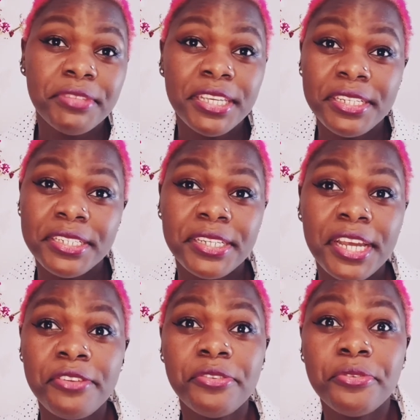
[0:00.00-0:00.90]
and
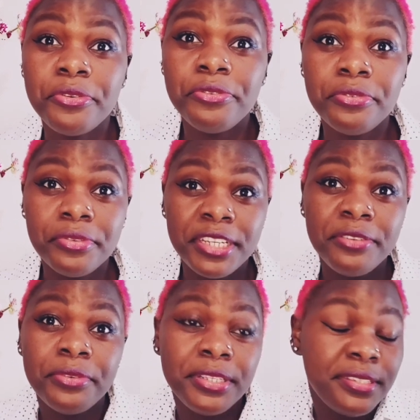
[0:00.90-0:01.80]
I don't know you
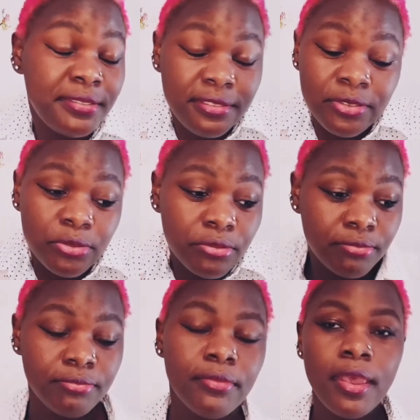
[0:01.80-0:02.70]
anyways. So